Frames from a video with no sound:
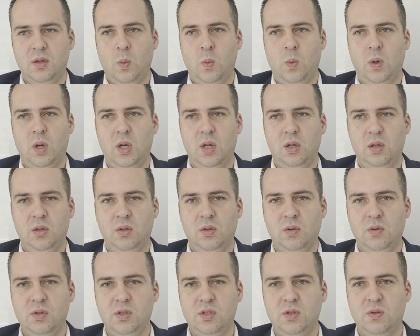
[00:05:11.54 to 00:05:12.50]
while
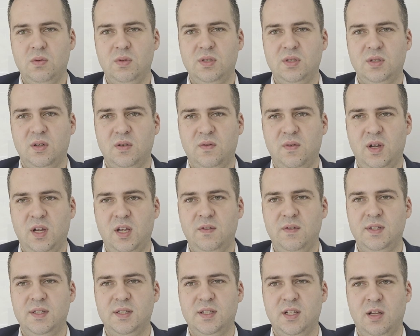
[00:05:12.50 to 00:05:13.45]
those who
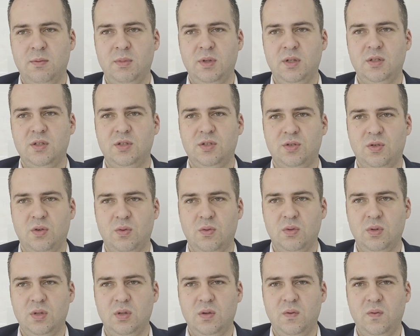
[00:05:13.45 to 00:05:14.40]
survive ischemic
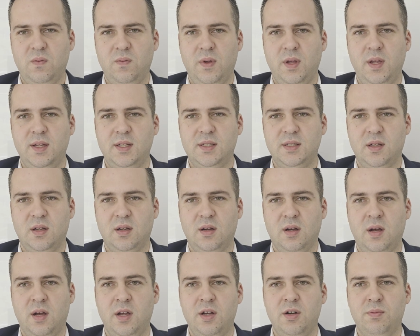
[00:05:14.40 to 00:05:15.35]
stroke face a
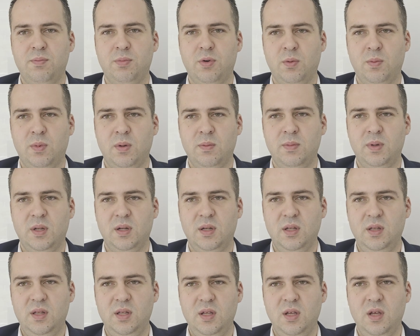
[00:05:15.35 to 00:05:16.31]
higher
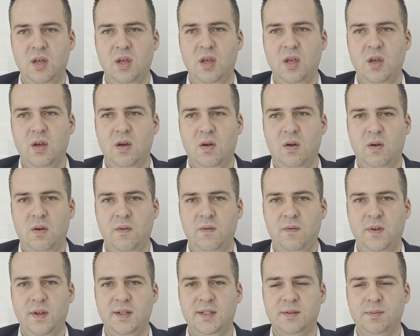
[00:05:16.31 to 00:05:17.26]
probability
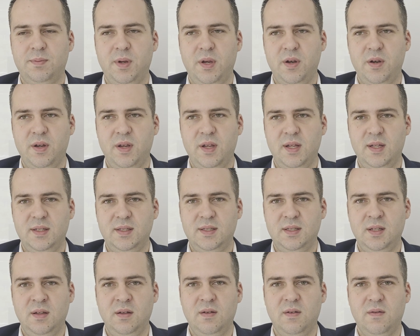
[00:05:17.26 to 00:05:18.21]
of
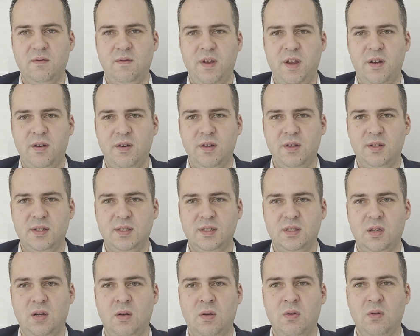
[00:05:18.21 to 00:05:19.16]
experiencing
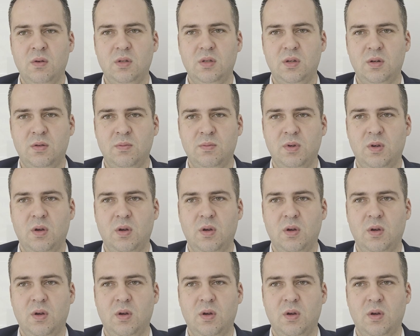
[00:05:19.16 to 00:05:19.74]
various long-term